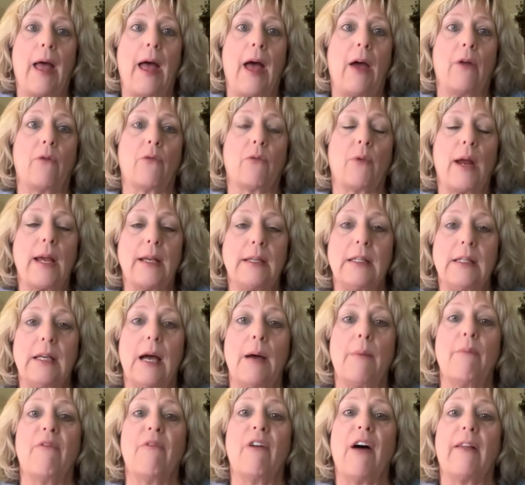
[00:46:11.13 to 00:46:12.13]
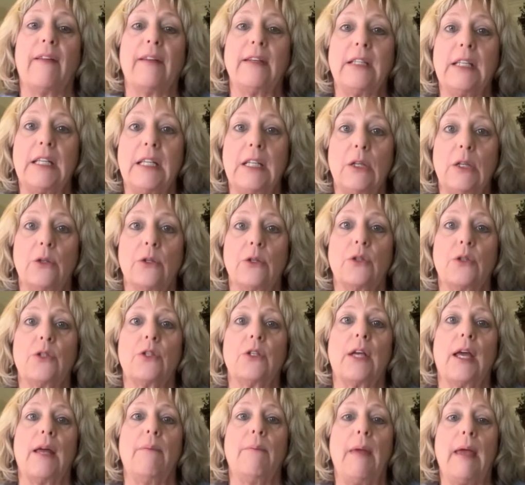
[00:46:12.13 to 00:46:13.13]
at raising up
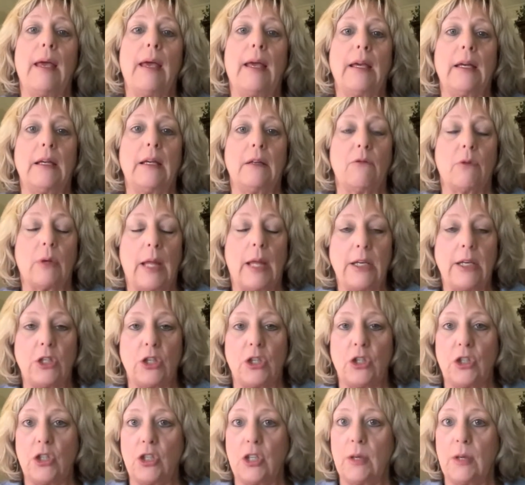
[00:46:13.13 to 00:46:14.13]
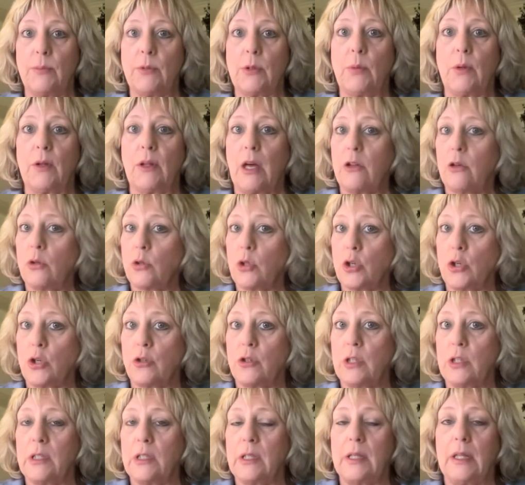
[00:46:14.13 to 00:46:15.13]
volunteers and making relationships with other
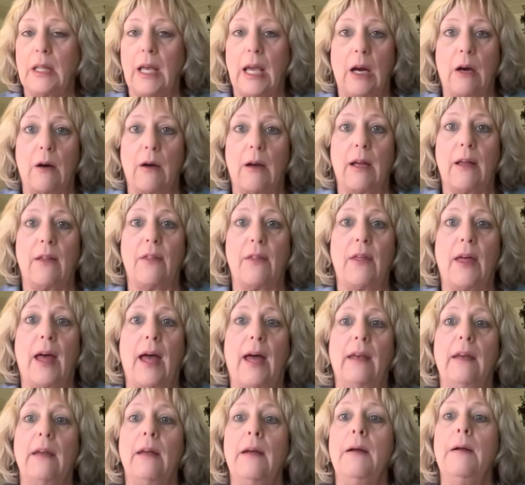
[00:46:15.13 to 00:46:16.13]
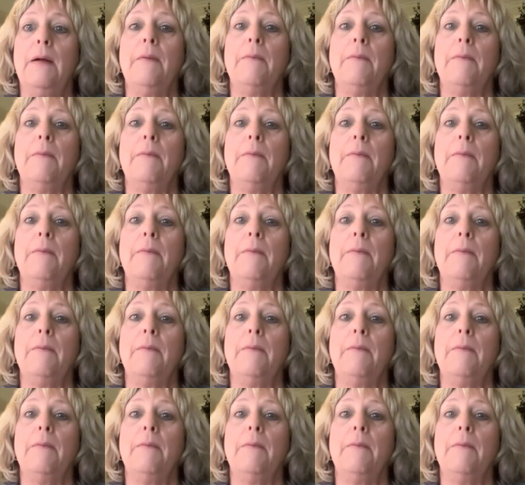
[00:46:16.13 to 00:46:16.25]
churches in the area that